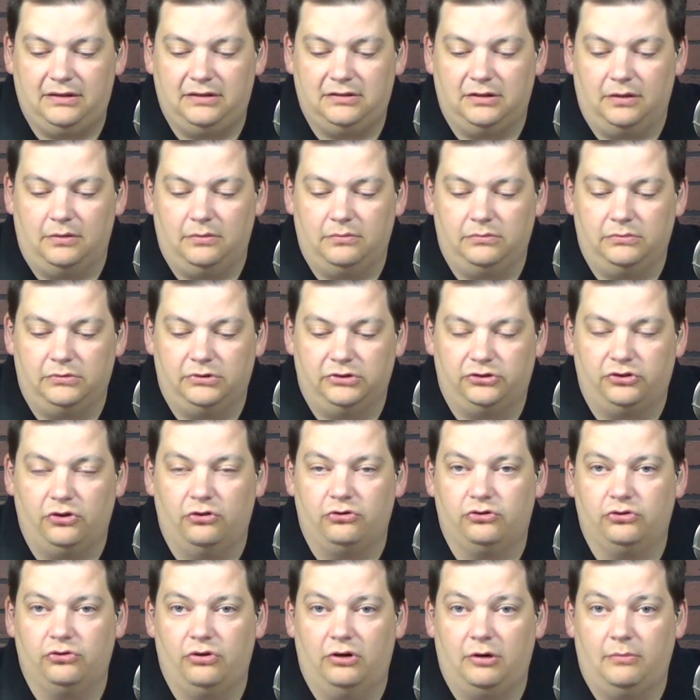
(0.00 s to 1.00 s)
Some
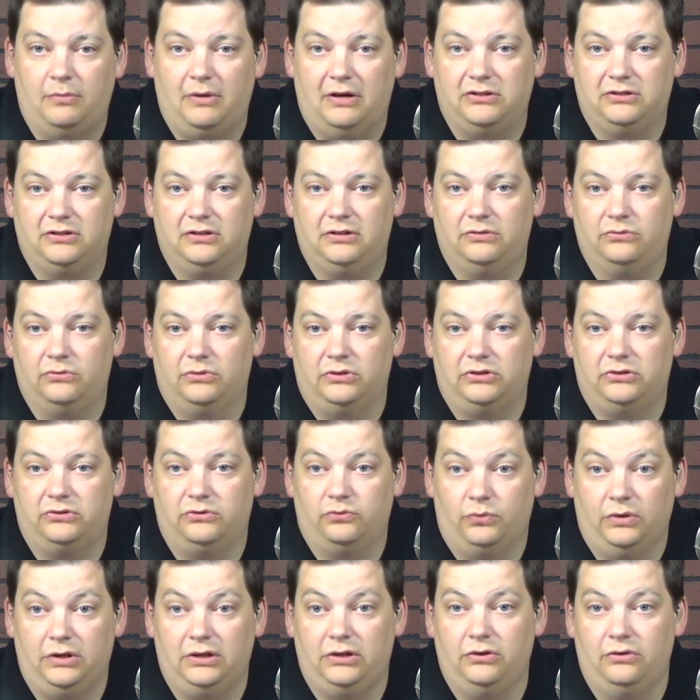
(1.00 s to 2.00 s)
social automation, which
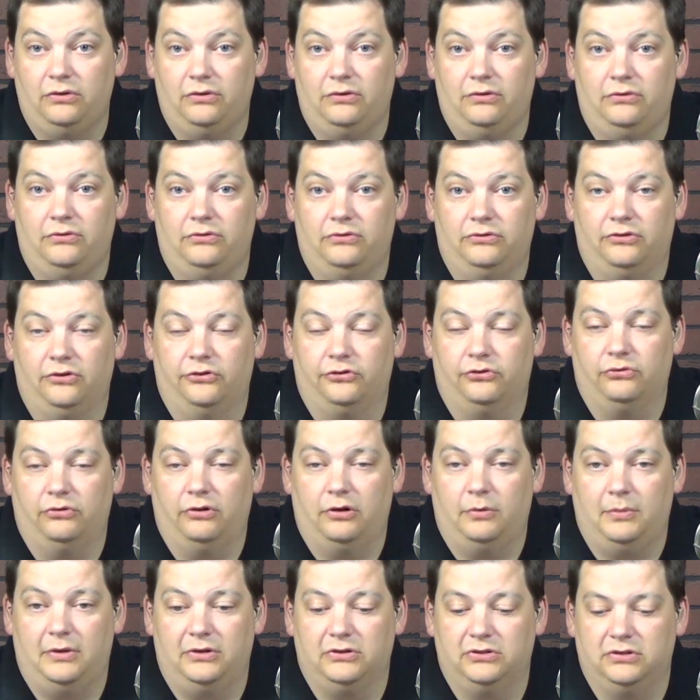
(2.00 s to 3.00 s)
we do social
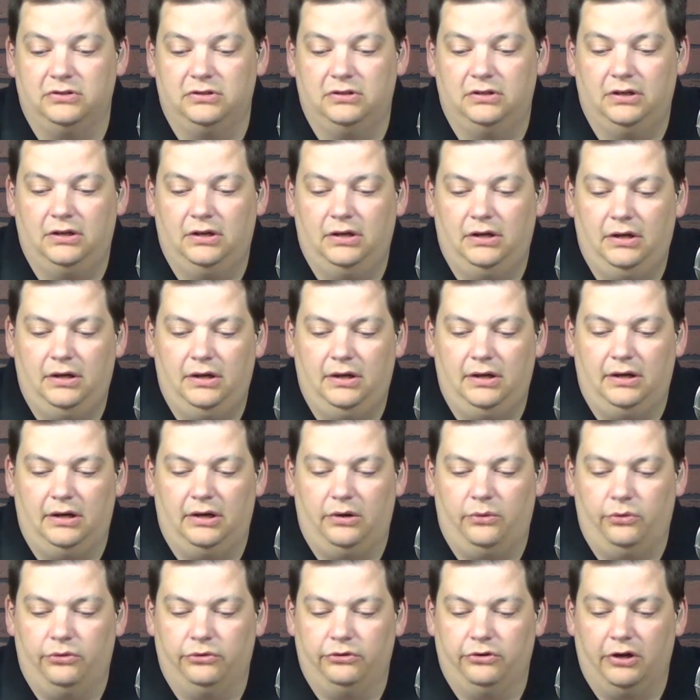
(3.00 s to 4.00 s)
automation,
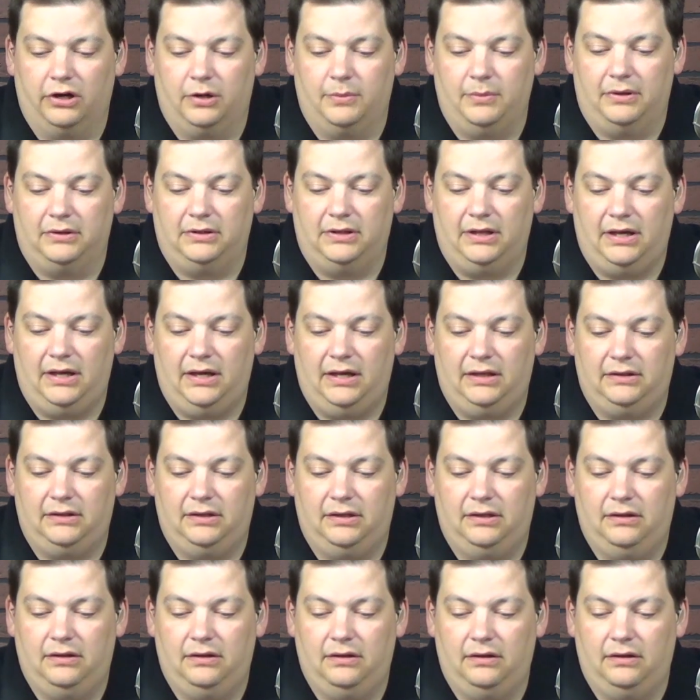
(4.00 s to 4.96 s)
and we'll talk about that.